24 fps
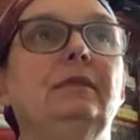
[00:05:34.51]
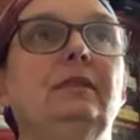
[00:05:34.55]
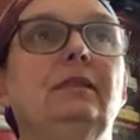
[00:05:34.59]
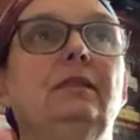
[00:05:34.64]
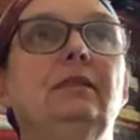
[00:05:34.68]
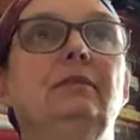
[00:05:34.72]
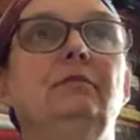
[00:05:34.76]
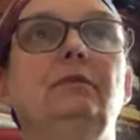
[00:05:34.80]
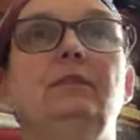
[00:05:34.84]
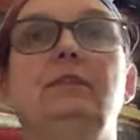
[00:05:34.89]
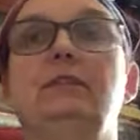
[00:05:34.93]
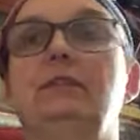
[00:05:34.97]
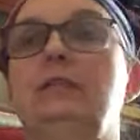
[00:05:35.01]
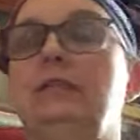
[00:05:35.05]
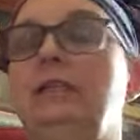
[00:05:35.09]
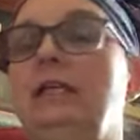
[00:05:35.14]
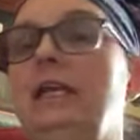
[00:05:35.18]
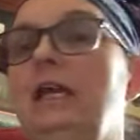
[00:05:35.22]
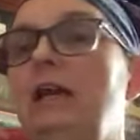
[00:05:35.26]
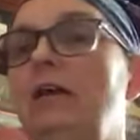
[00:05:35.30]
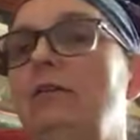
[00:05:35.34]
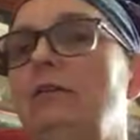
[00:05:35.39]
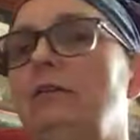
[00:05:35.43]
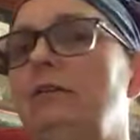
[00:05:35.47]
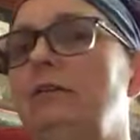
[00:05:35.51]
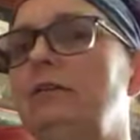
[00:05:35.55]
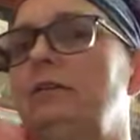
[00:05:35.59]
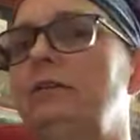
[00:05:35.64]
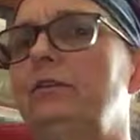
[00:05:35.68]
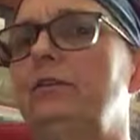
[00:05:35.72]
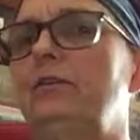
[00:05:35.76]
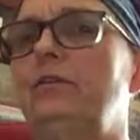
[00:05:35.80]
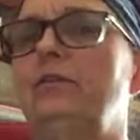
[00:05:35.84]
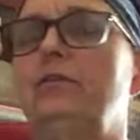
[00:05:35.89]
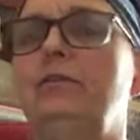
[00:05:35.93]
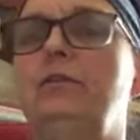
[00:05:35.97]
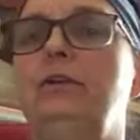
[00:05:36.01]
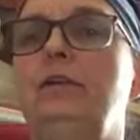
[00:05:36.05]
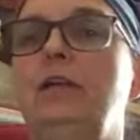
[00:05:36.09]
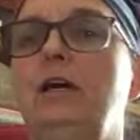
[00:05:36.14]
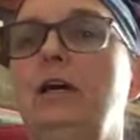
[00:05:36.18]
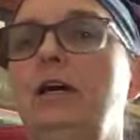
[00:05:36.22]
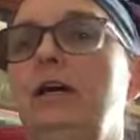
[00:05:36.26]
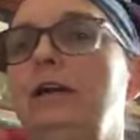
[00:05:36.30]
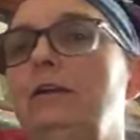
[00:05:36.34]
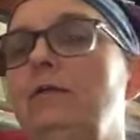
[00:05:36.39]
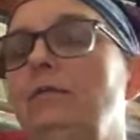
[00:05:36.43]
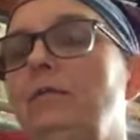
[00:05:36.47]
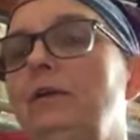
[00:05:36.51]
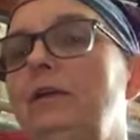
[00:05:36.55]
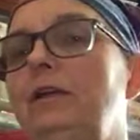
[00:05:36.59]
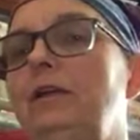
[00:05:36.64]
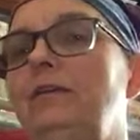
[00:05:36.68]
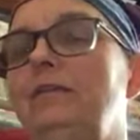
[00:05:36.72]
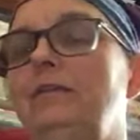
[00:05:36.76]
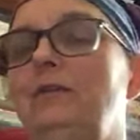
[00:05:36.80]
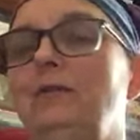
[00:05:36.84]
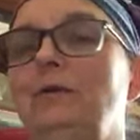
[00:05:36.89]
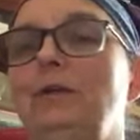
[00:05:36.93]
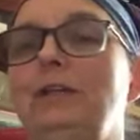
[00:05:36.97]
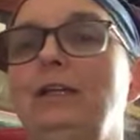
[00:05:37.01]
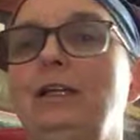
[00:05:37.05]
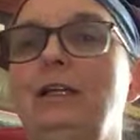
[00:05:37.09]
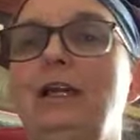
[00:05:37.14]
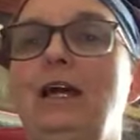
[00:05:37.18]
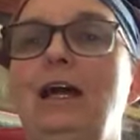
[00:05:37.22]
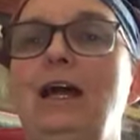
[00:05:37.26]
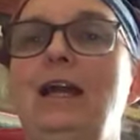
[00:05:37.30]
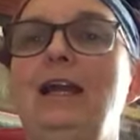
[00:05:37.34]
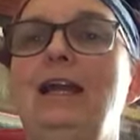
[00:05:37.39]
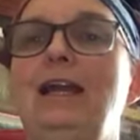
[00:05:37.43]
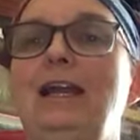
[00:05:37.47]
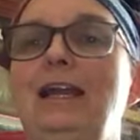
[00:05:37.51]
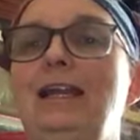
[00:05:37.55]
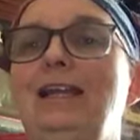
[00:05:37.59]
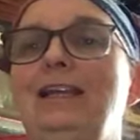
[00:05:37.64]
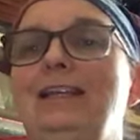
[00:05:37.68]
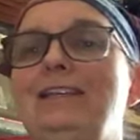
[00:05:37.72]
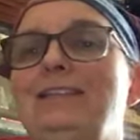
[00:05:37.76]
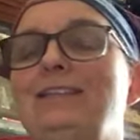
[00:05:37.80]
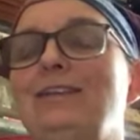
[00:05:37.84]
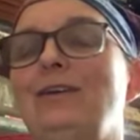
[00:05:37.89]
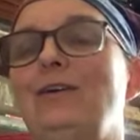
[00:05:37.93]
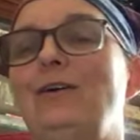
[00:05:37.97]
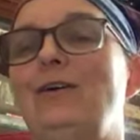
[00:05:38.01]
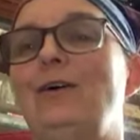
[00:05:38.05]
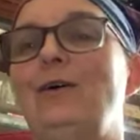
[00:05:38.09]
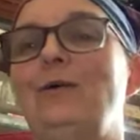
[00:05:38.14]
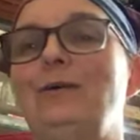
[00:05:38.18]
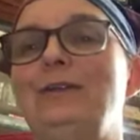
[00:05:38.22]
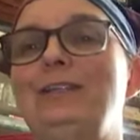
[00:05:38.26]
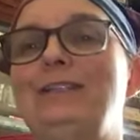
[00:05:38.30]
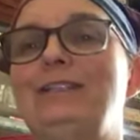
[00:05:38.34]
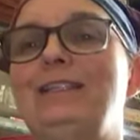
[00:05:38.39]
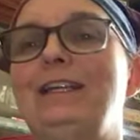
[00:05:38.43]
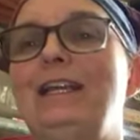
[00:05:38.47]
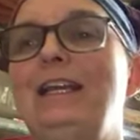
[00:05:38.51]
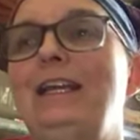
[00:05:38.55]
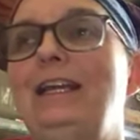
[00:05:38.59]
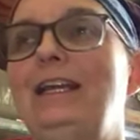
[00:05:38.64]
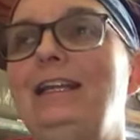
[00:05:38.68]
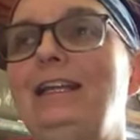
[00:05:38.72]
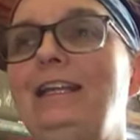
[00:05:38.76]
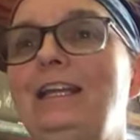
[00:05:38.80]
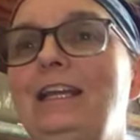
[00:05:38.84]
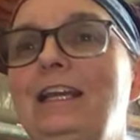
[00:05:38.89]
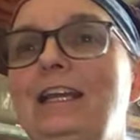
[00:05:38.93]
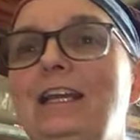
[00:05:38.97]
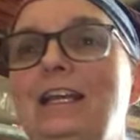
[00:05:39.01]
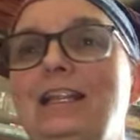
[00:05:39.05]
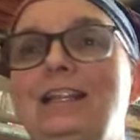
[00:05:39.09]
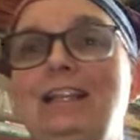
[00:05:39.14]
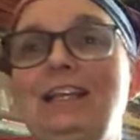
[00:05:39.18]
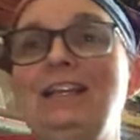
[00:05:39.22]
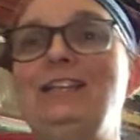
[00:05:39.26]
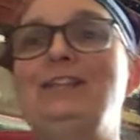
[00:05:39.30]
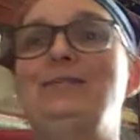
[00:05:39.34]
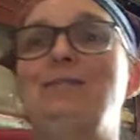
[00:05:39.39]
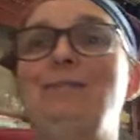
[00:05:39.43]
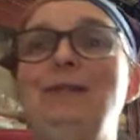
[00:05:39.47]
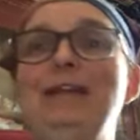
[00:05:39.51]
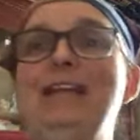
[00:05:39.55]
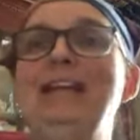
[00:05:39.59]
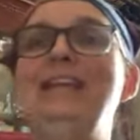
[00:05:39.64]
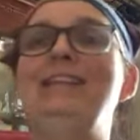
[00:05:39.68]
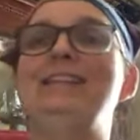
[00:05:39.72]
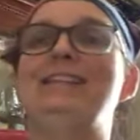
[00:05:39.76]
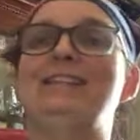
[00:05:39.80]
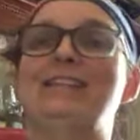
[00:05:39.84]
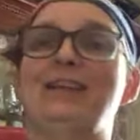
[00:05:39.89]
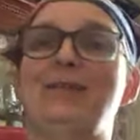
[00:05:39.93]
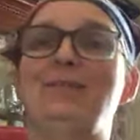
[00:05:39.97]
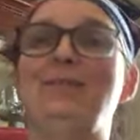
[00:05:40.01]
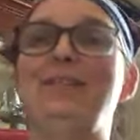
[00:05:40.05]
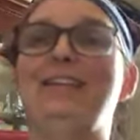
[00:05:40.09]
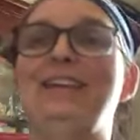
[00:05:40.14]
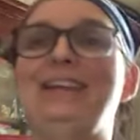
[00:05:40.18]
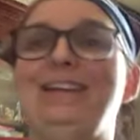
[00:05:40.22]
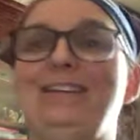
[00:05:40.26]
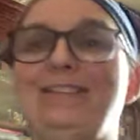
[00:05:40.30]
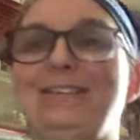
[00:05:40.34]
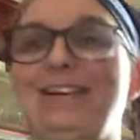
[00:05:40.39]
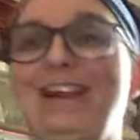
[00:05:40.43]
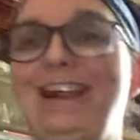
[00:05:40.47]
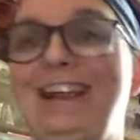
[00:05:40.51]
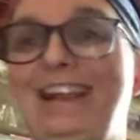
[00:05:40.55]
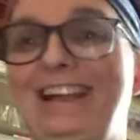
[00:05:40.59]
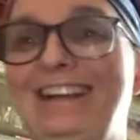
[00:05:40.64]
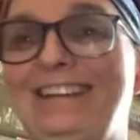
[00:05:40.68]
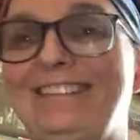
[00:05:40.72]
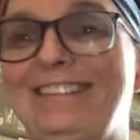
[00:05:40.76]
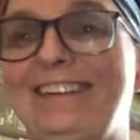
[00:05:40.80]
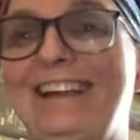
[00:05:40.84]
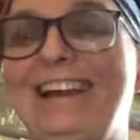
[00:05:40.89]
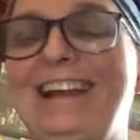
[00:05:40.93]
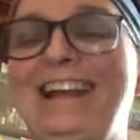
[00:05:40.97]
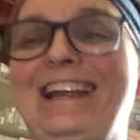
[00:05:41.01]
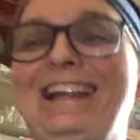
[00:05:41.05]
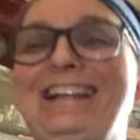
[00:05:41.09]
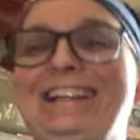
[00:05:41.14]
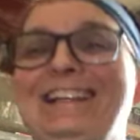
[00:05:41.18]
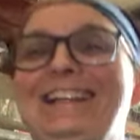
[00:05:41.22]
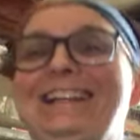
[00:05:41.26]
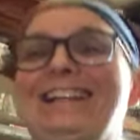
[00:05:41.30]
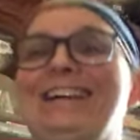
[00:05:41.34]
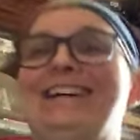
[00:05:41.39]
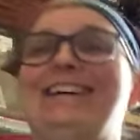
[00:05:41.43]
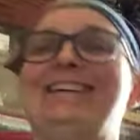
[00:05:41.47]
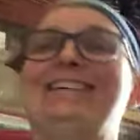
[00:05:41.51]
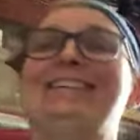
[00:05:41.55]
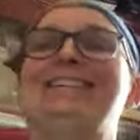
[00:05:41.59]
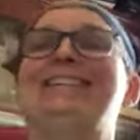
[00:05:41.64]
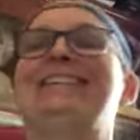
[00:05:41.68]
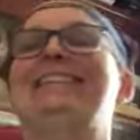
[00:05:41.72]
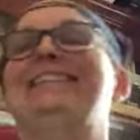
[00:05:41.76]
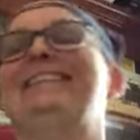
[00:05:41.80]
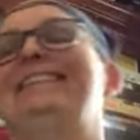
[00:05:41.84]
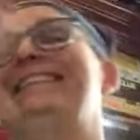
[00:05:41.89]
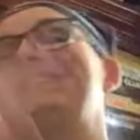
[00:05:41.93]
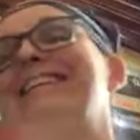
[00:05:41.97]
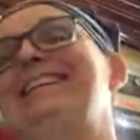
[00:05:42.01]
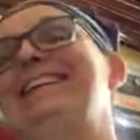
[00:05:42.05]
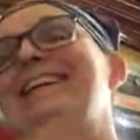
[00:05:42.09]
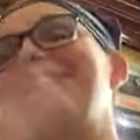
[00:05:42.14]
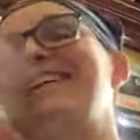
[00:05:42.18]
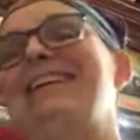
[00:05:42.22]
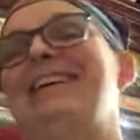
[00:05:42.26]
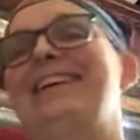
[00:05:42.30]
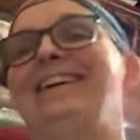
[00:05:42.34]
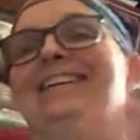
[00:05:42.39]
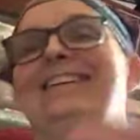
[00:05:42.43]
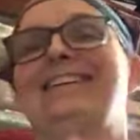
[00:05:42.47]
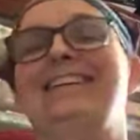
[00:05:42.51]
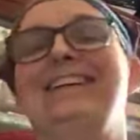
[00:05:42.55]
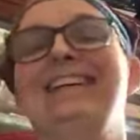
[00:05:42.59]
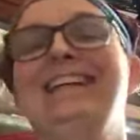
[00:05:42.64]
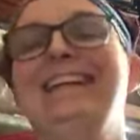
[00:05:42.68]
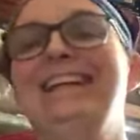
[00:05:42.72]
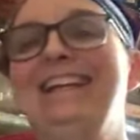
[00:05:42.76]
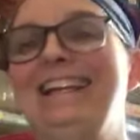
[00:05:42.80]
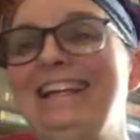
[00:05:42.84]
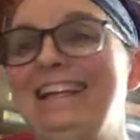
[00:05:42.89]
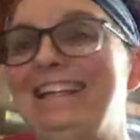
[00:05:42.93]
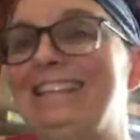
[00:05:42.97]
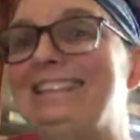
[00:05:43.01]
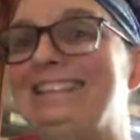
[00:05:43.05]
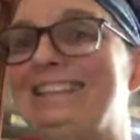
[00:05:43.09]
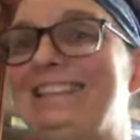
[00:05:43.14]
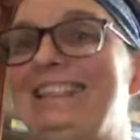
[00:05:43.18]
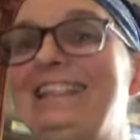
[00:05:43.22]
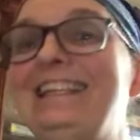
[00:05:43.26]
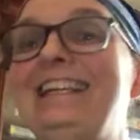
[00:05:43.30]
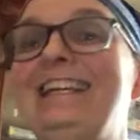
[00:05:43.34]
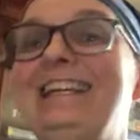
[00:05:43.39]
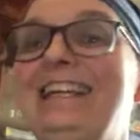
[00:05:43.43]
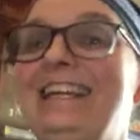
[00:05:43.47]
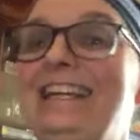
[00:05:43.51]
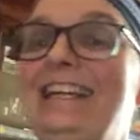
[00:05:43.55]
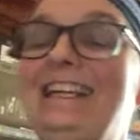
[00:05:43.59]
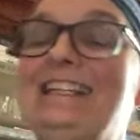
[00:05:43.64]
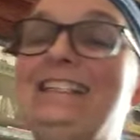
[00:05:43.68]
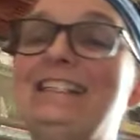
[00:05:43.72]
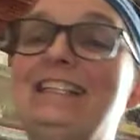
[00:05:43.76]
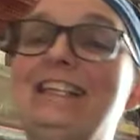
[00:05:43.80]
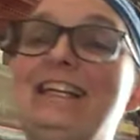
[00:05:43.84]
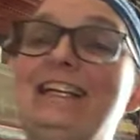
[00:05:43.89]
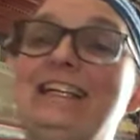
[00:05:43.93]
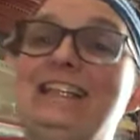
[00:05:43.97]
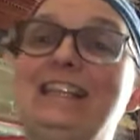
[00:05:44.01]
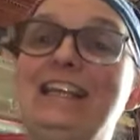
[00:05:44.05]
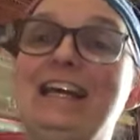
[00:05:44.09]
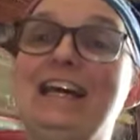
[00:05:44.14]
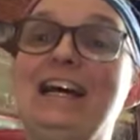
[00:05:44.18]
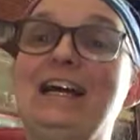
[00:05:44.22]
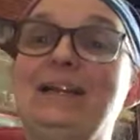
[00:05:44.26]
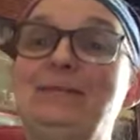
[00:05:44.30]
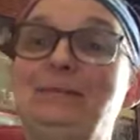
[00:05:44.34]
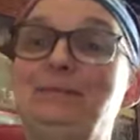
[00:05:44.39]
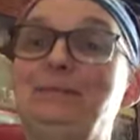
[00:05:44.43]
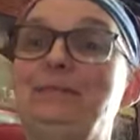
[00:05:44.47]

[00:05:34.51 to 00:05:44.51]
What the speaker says: Was it Encounters of the Third Kind or whatever, where the guy is always saying, this means something, right? Right? You know, yeah. It's like that.